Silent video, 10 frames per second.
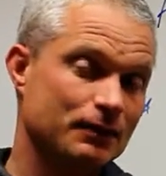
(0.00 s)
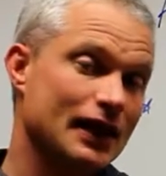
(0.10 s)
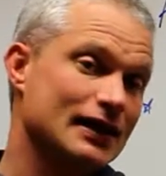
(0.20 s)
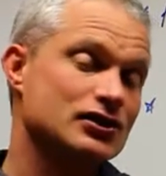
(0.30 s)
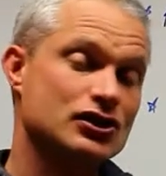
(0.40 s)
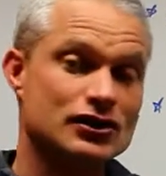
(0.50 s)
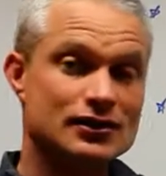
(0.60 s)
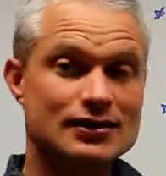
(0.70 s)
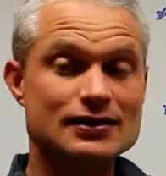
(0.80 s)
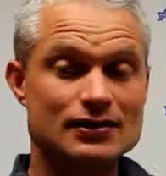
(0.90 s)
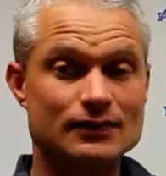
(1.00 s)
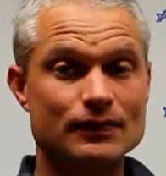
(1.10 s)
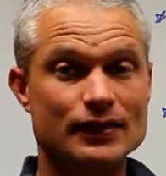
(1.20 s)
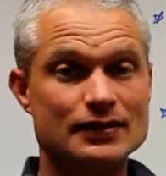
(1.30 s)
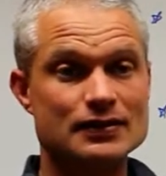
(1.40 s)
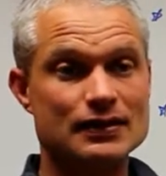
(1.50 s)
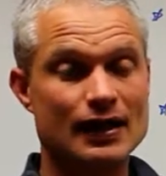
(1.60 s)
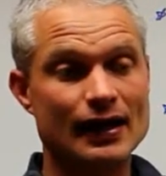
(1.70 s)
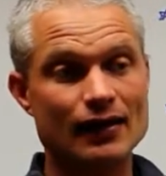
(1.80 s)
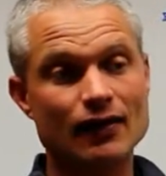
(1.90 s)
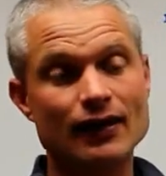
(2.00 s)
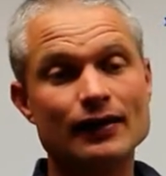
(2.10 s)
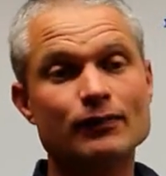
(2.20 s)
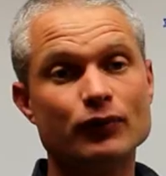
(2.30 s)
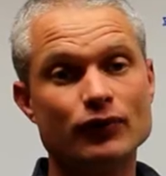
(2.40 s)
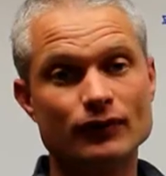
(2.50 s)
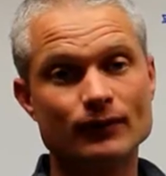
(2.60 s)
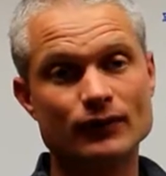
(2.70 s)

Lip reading: pasture system that's had a high input